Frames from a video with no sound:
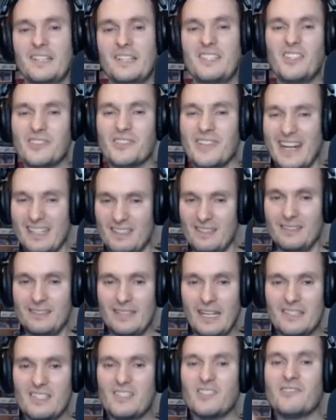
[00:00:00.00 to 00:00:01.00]
That's the rad,
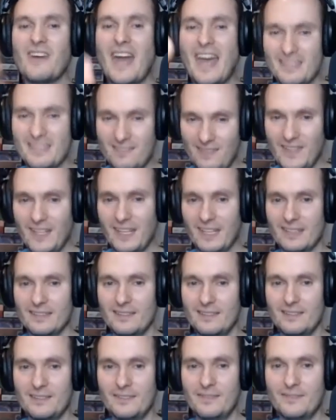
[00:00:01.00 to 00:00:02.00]
that's the rad
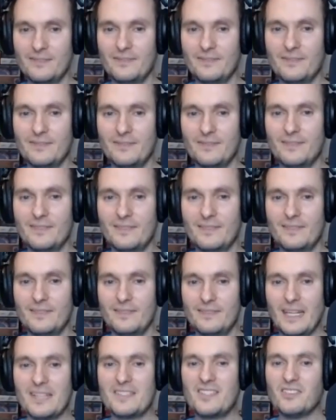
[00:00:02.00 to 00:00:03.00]
thing. And it put me off.
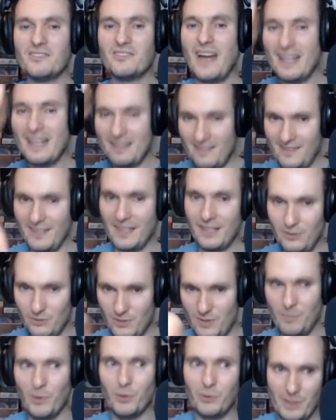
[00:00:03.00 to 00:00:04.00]
That's the rad thing
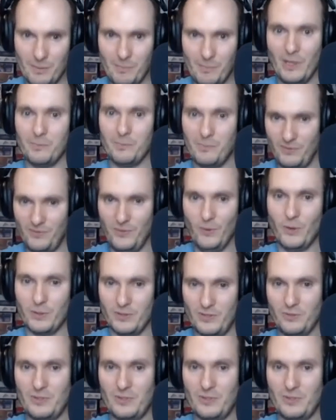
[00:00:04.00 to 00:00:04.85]
you spoke about before.